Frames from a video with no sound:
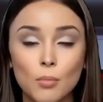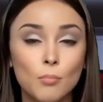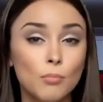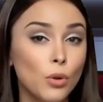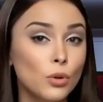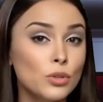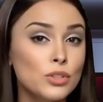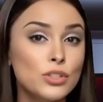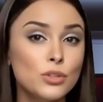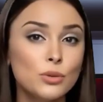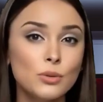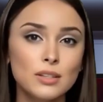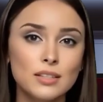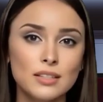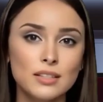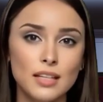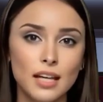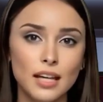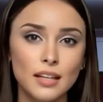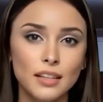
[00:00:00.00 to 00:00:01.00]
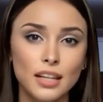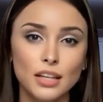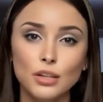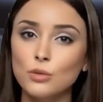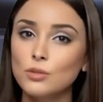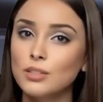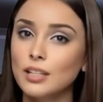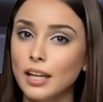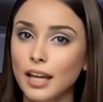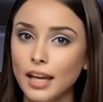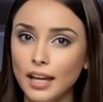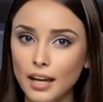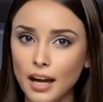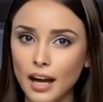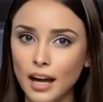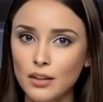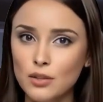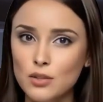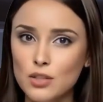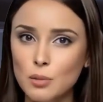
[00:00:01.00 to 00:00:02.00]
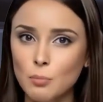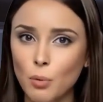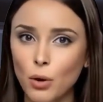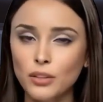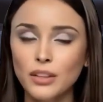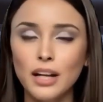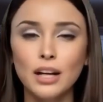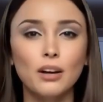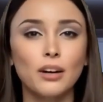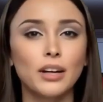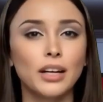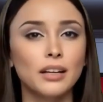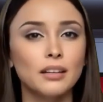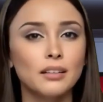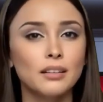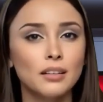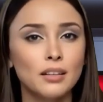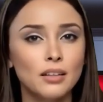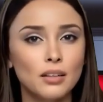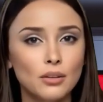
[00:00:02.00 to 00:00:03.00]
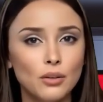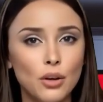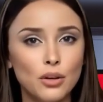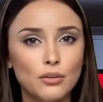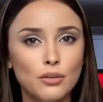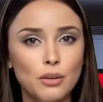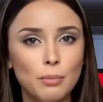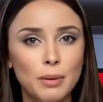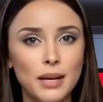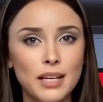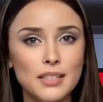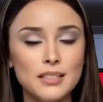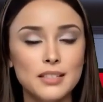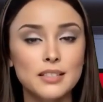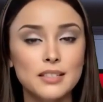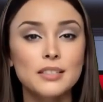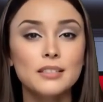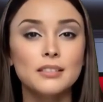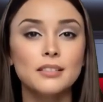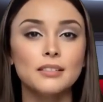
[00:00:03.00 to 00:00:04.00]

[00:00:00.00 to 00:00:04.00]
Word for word: most students say they're using AI to support their learning, not to replace it.